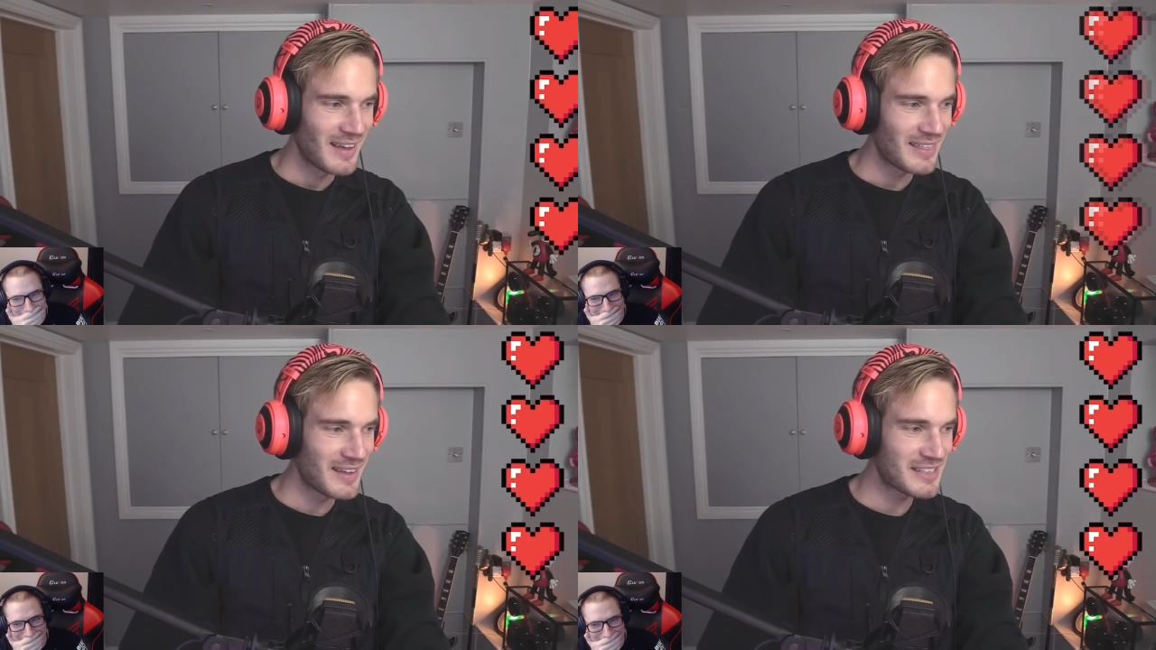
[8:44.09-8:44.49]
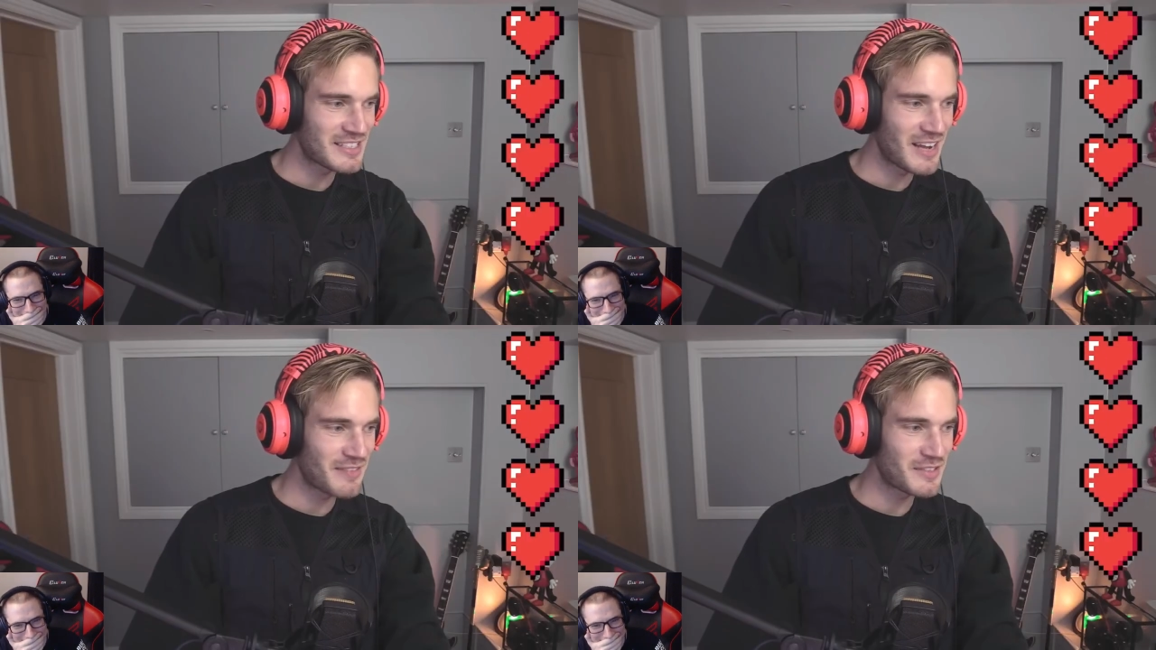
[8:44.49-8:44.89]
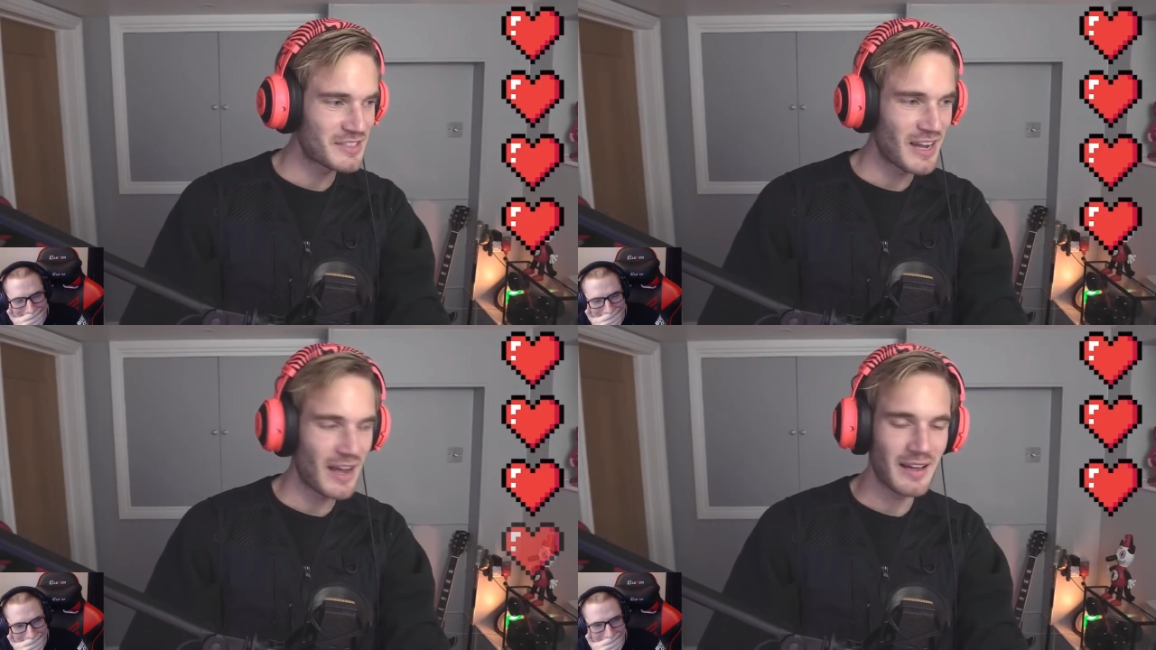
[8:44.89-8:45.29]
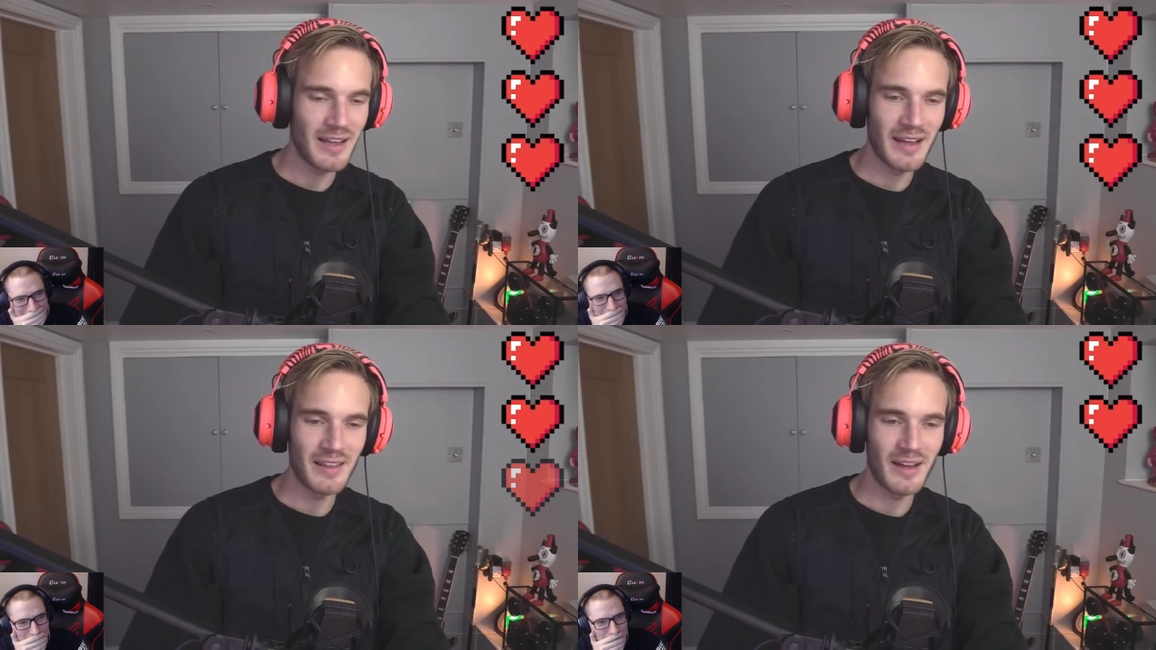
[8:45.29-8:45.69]
Speaker 1: think it's safe to say
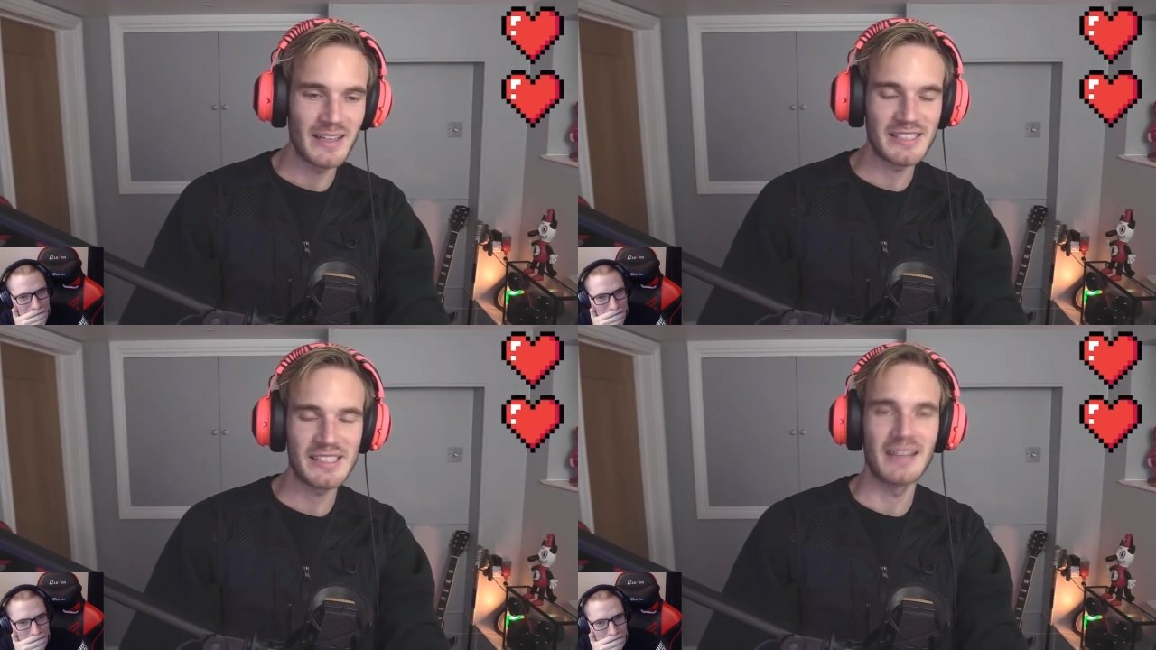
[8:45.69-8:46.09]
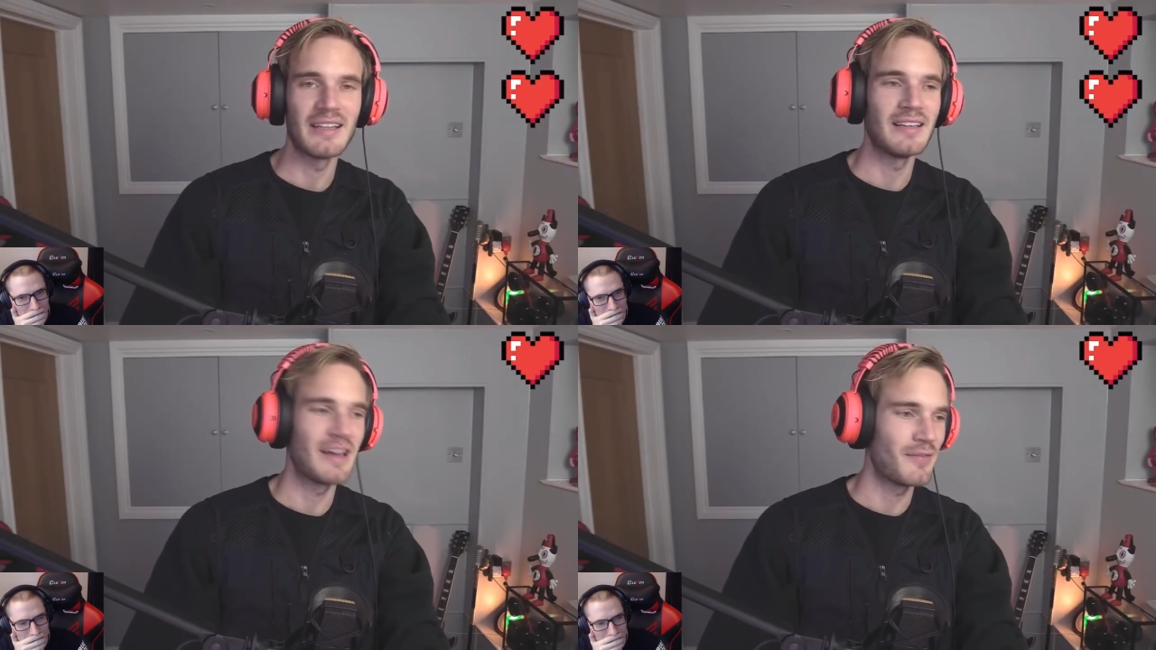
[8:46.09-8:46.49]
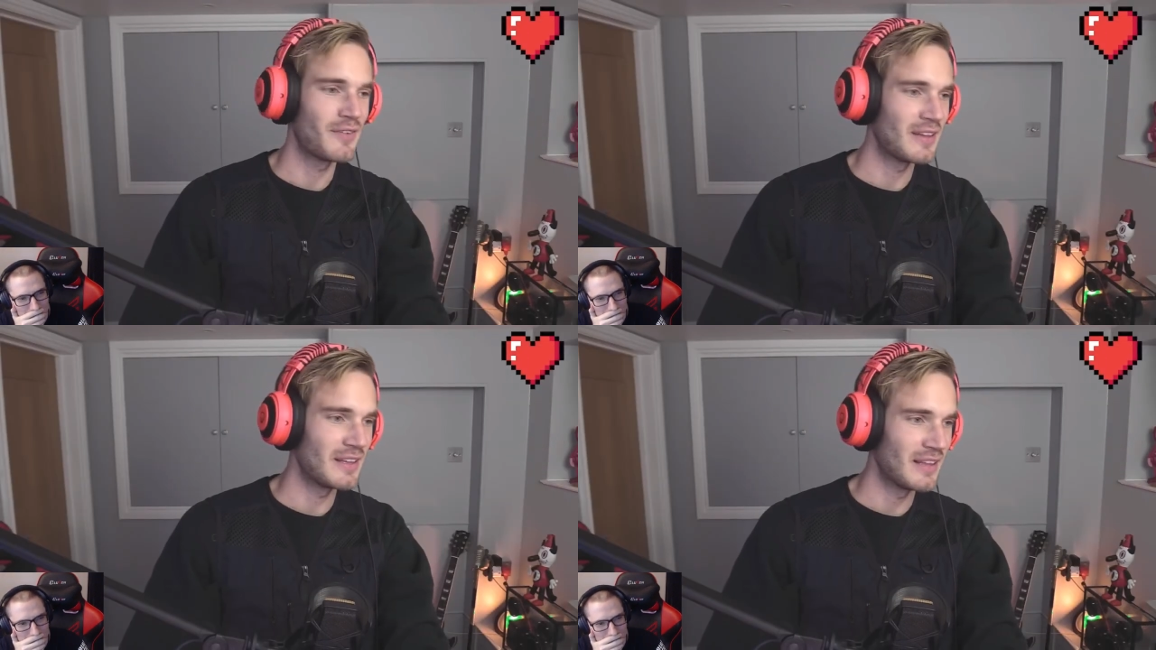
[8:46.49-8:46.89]
I, I lost. I, I definitely